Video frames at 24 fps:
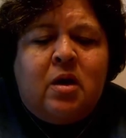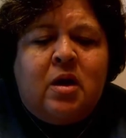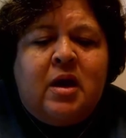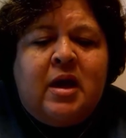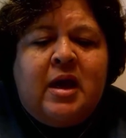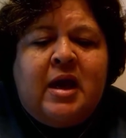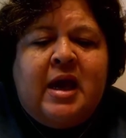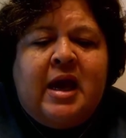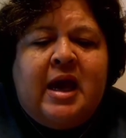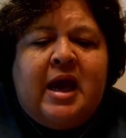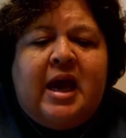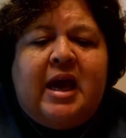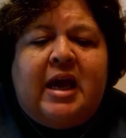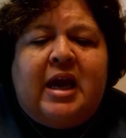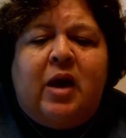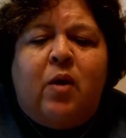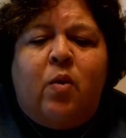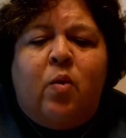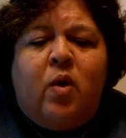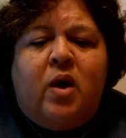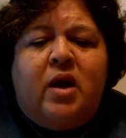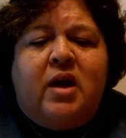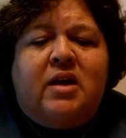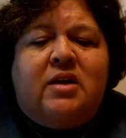and I
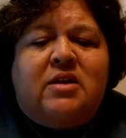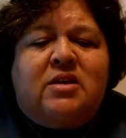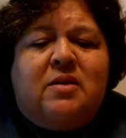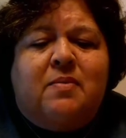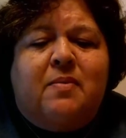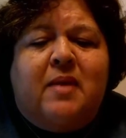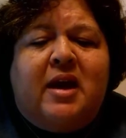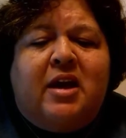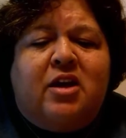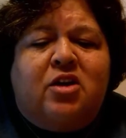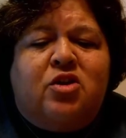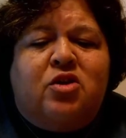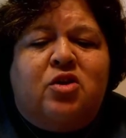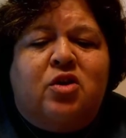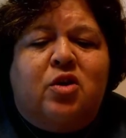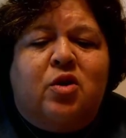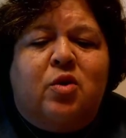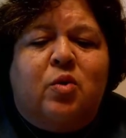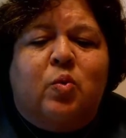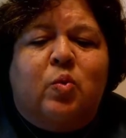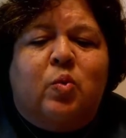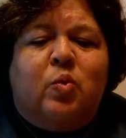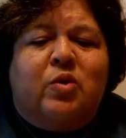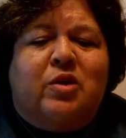wanted to make
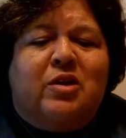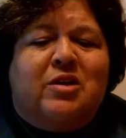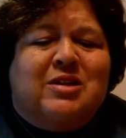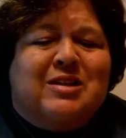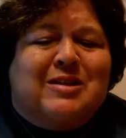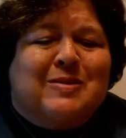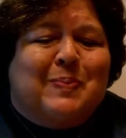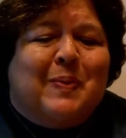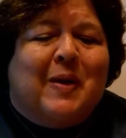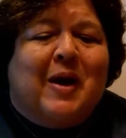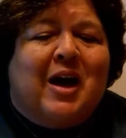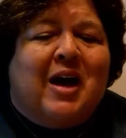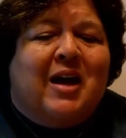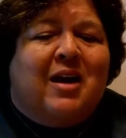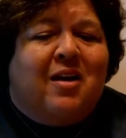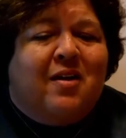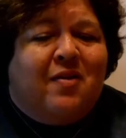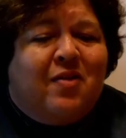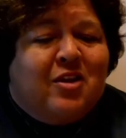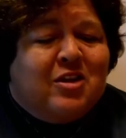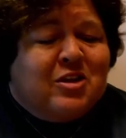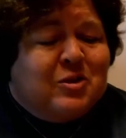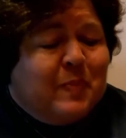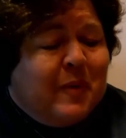sure the spot of the
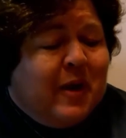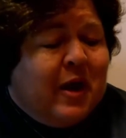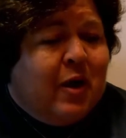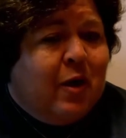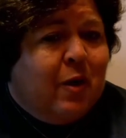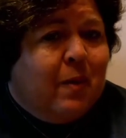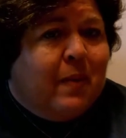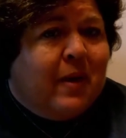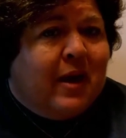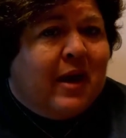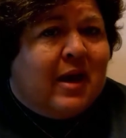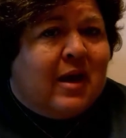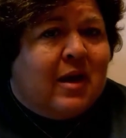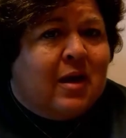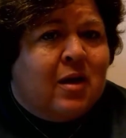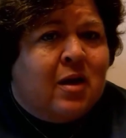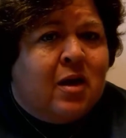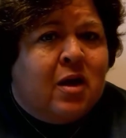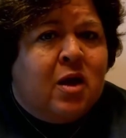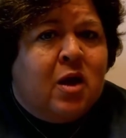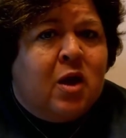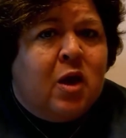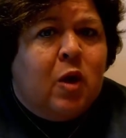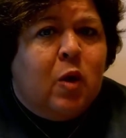spider bite
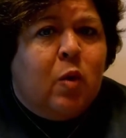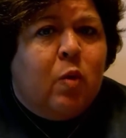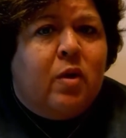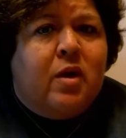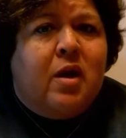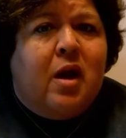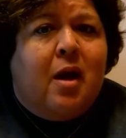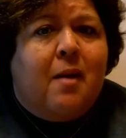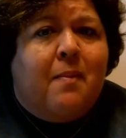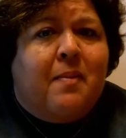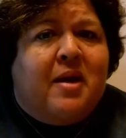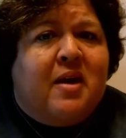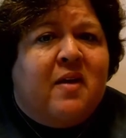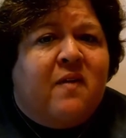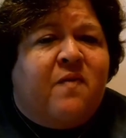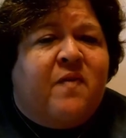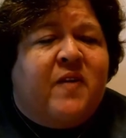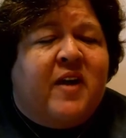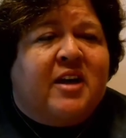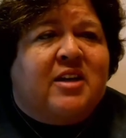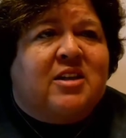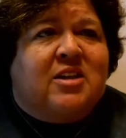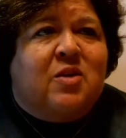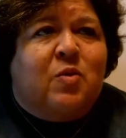would not be
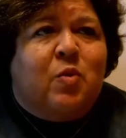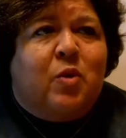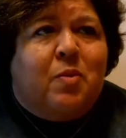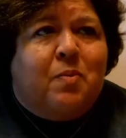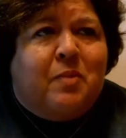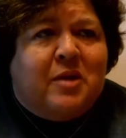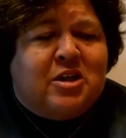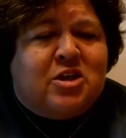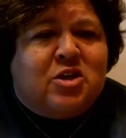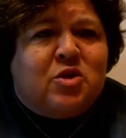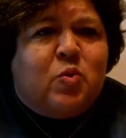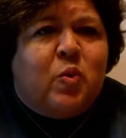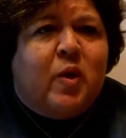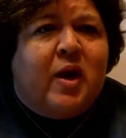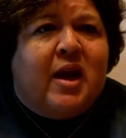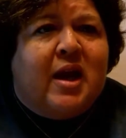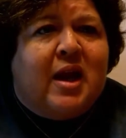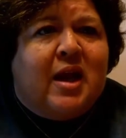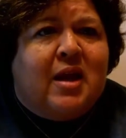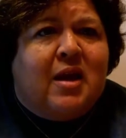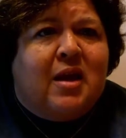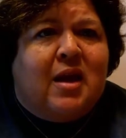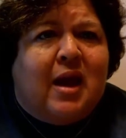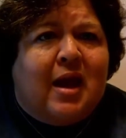affected with me
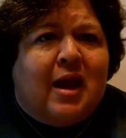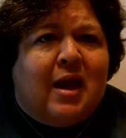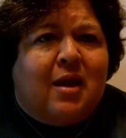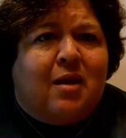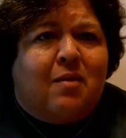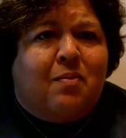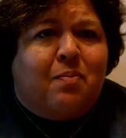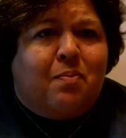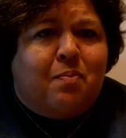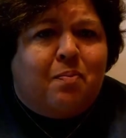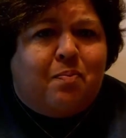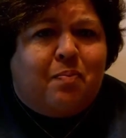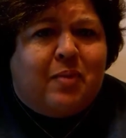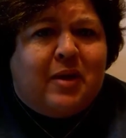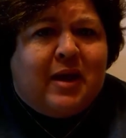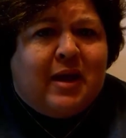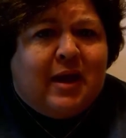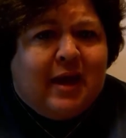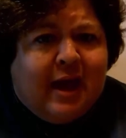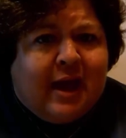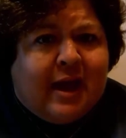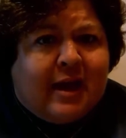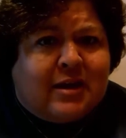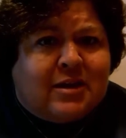sweating and being
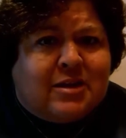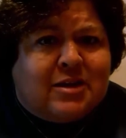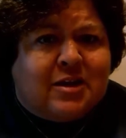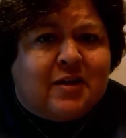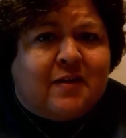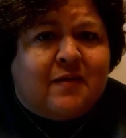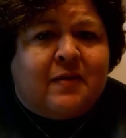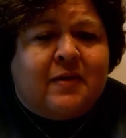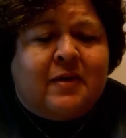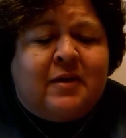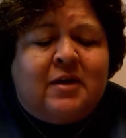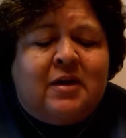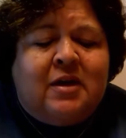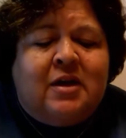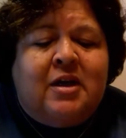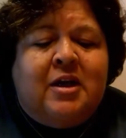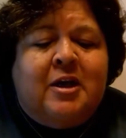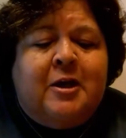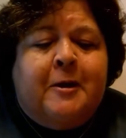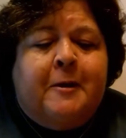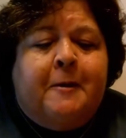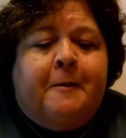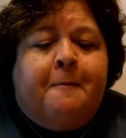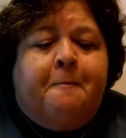active.
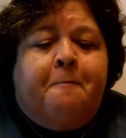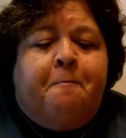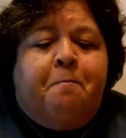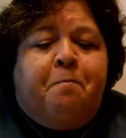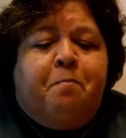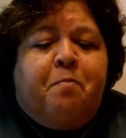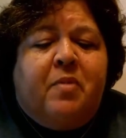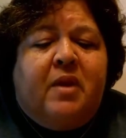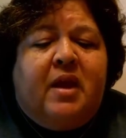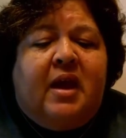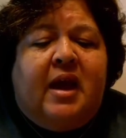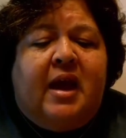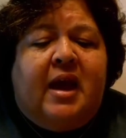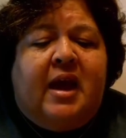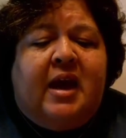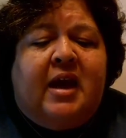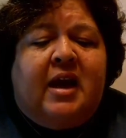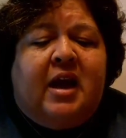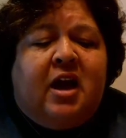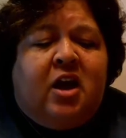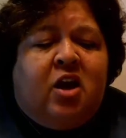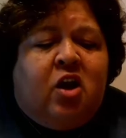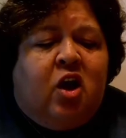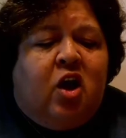And I
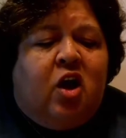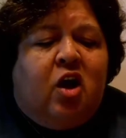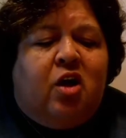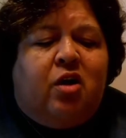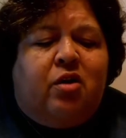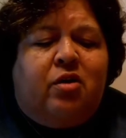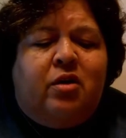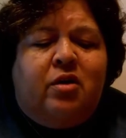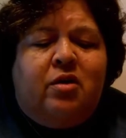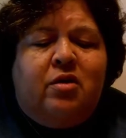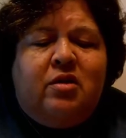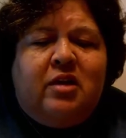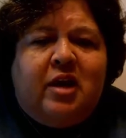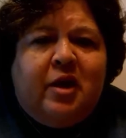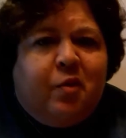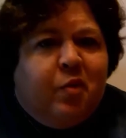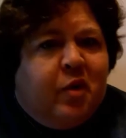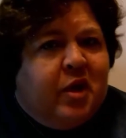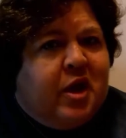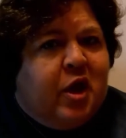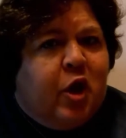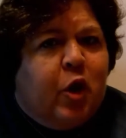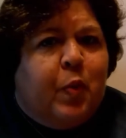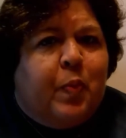called. They
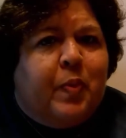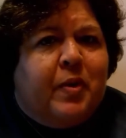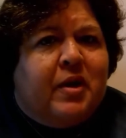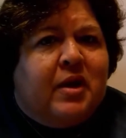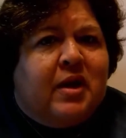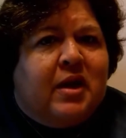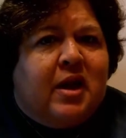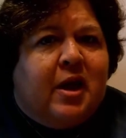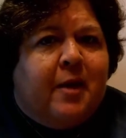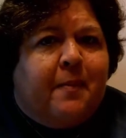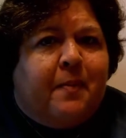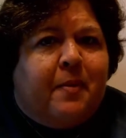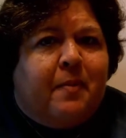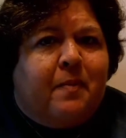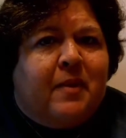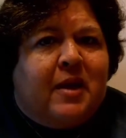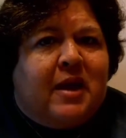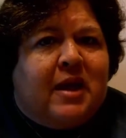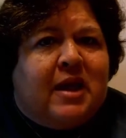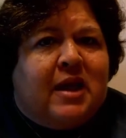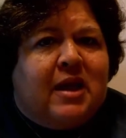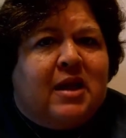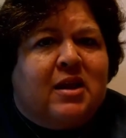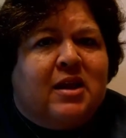reopened it up
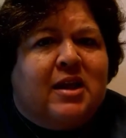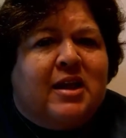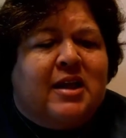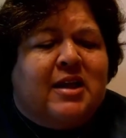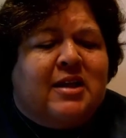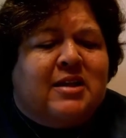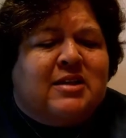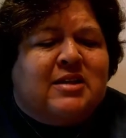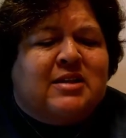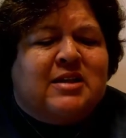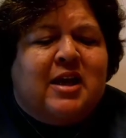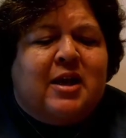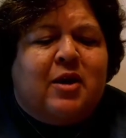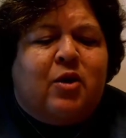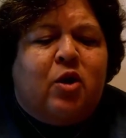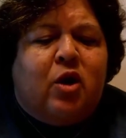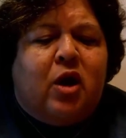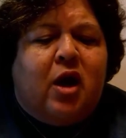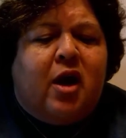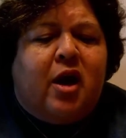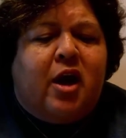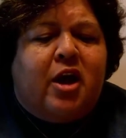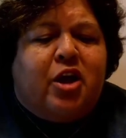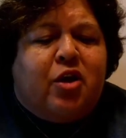immediately and said,
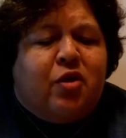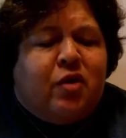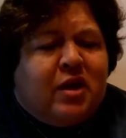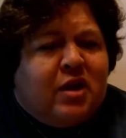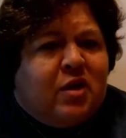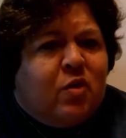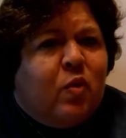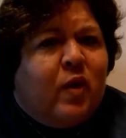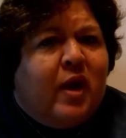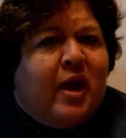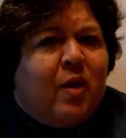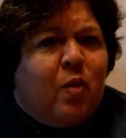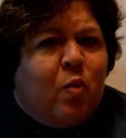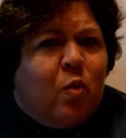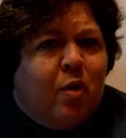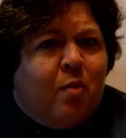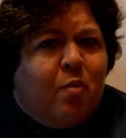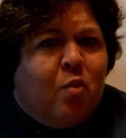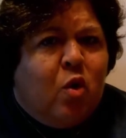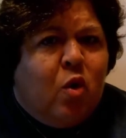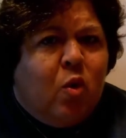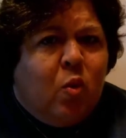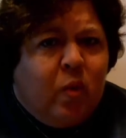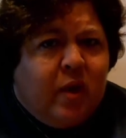you need to wait 1 more
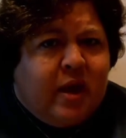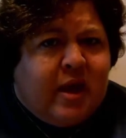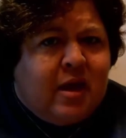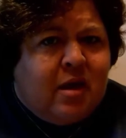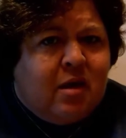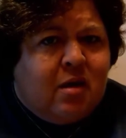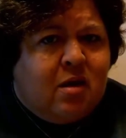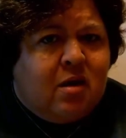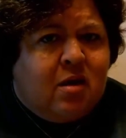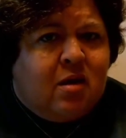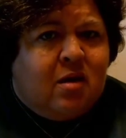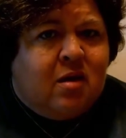week